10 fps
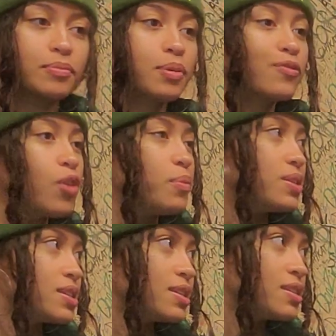
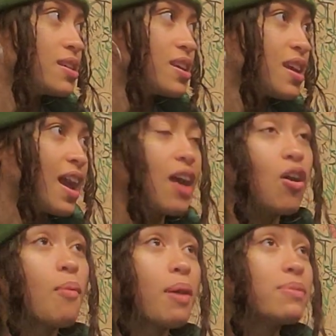performances, and
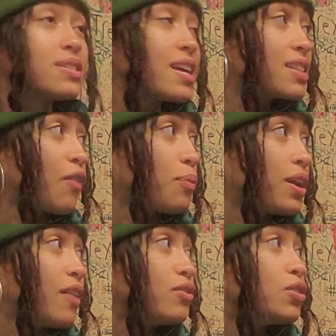all my mistakes I've
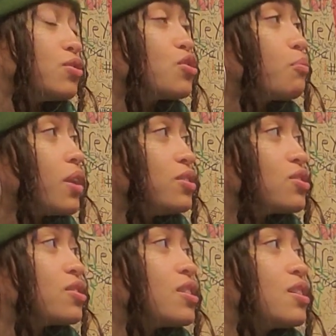made, I've learned so
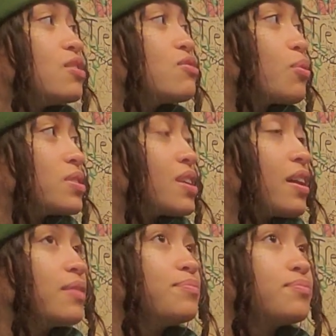much. So it's like